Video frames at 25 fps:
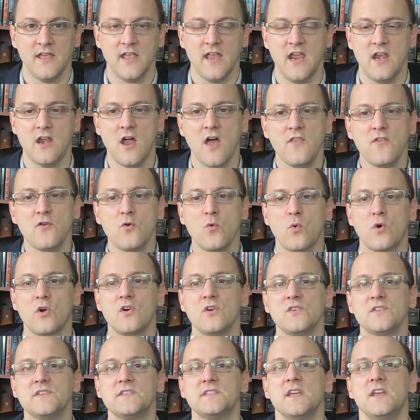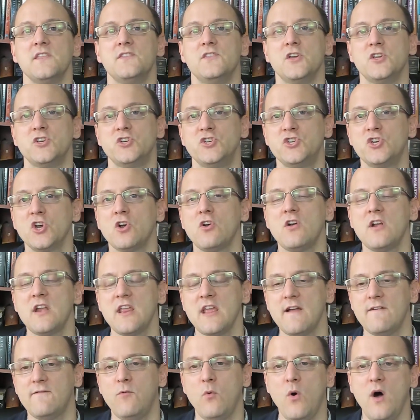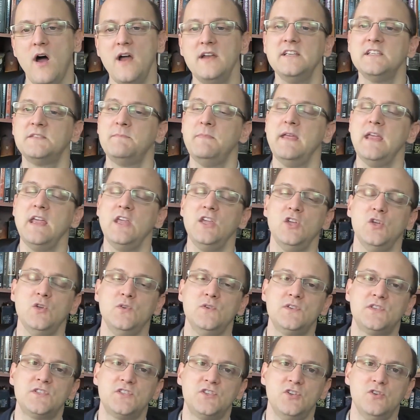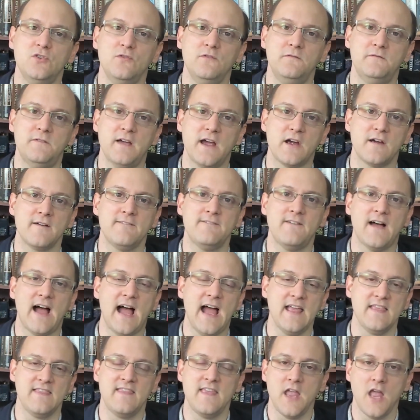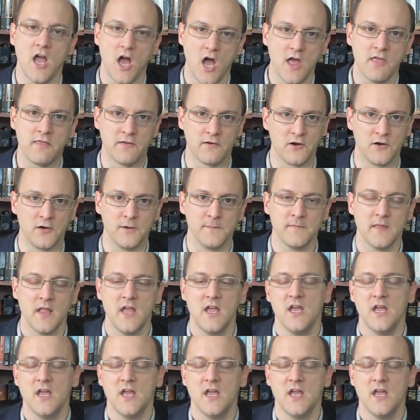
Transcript: In other words, the surety of one is being used to verify the other.